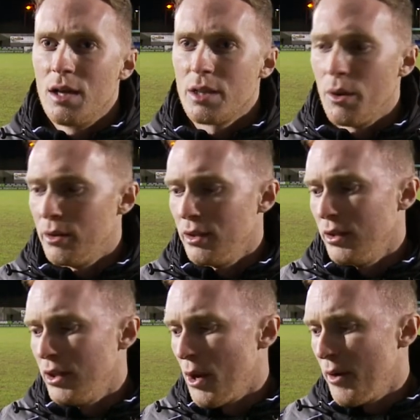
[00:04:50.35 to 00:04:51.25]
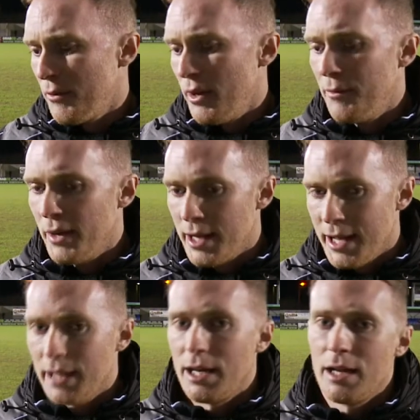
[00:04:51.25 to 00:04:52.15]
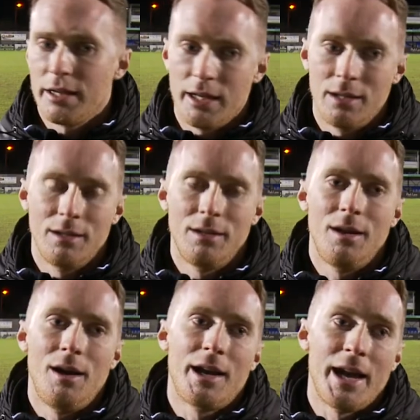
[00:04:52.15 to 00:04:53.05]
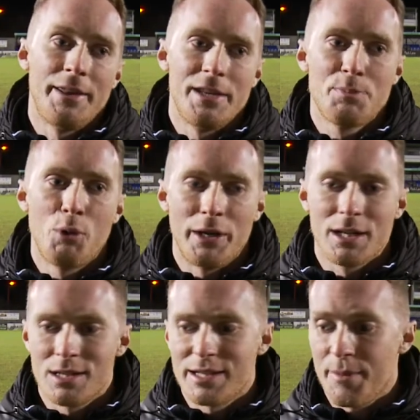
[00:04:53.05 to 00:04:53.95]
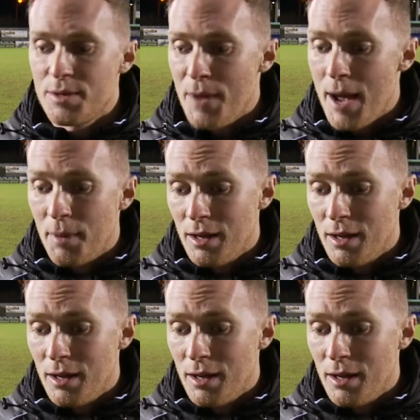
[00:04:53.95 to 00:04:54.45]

So if we can get that, then again, this point doesn't seem as bad.